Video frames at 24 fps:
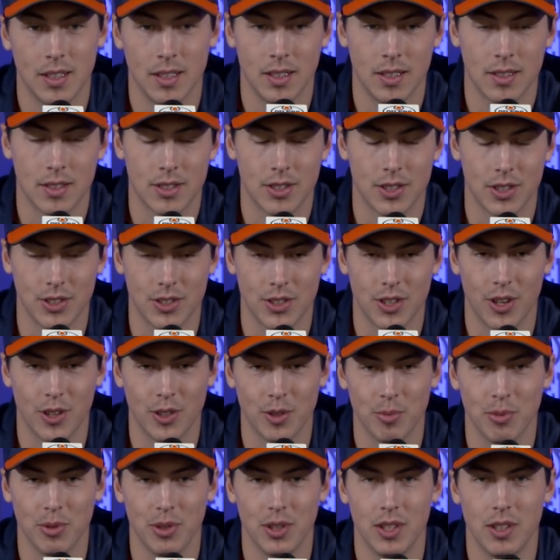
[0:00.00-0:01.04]
it's hard
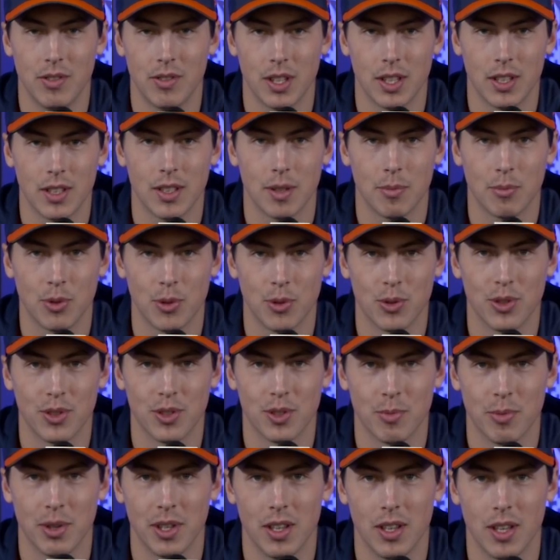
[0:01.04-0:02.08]
to believe that I'm going
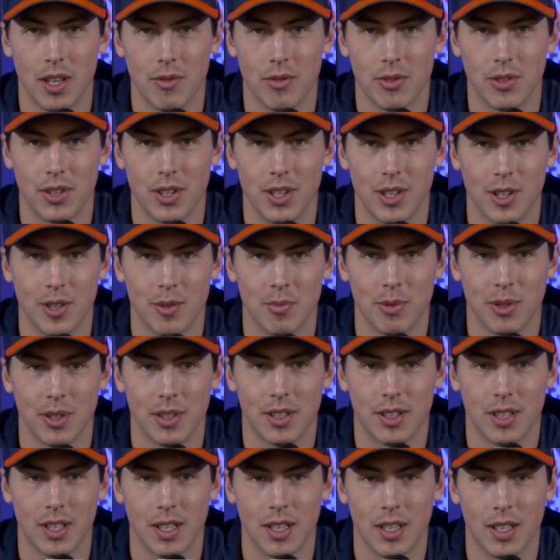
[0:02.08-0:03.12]
into my 11th year,
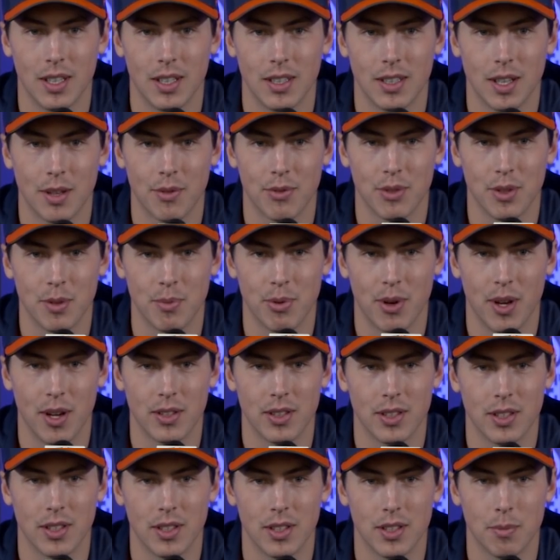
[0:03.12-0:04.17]
but definitely proud
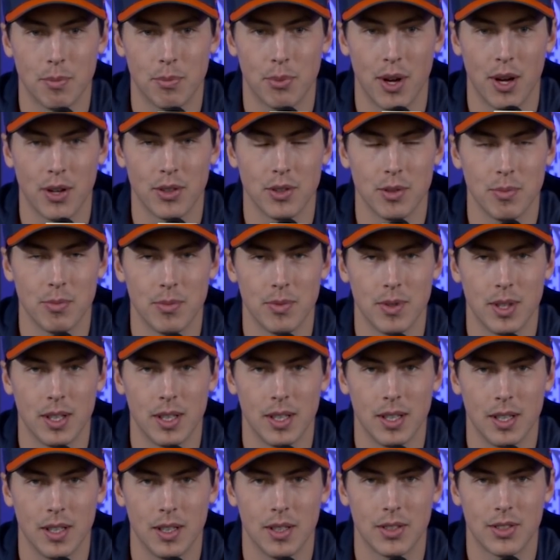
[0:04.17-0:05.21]
to
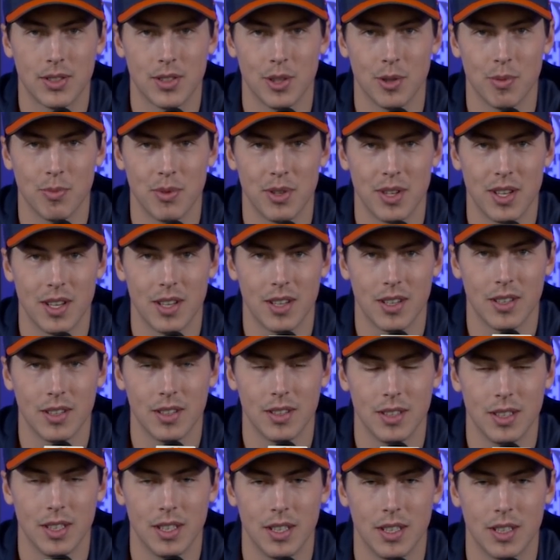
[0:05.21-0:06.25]
still be here,
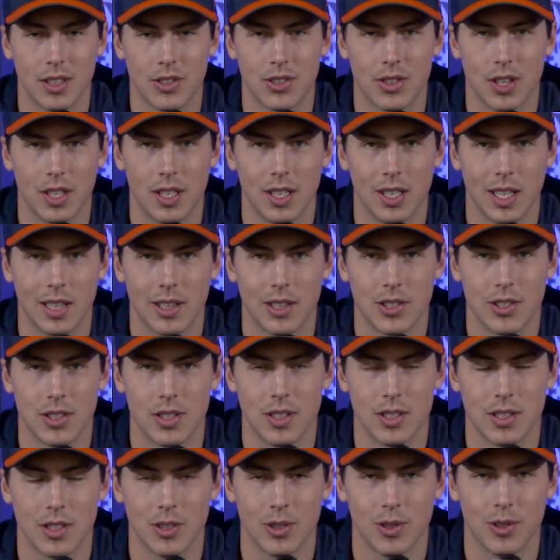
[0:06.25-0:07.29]
and excited to get the
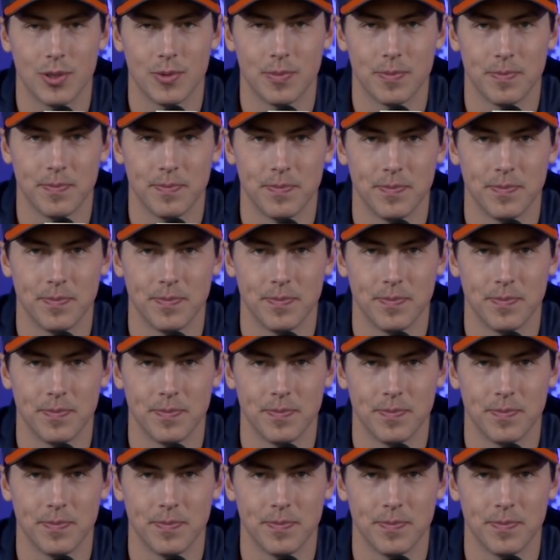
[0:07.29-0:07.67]
season going.